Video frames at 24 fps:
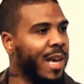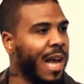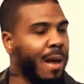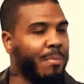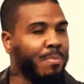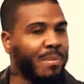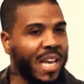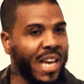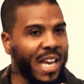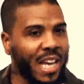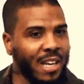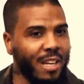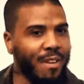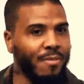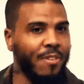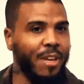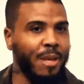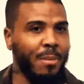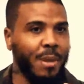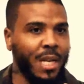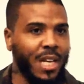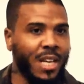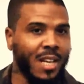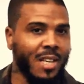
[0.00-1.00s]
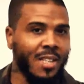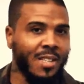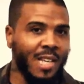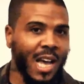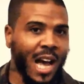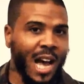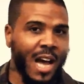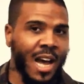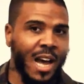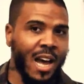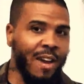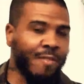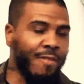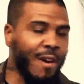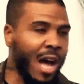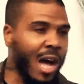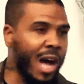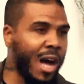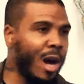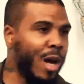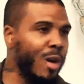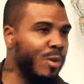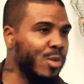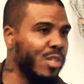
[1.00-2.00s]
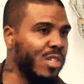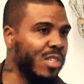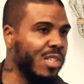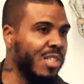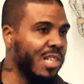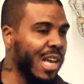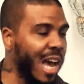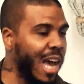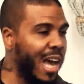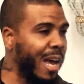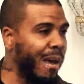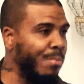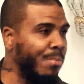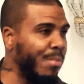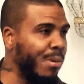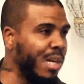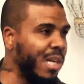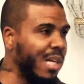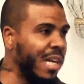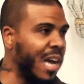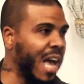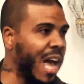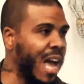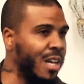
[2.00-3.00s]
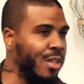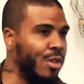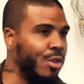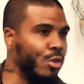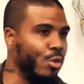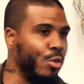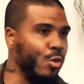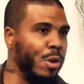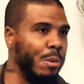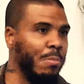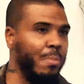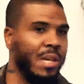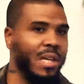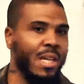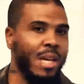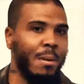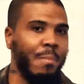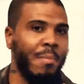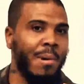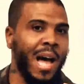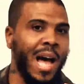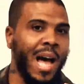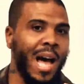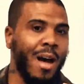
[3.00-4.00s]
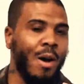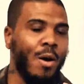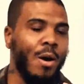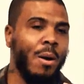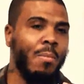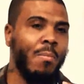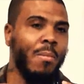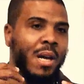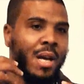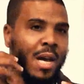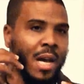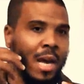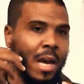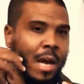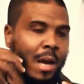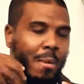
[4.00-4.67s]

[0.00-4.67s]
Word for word: I'm envy because I have houses, I had money, I had jewelry, but in my house, in my,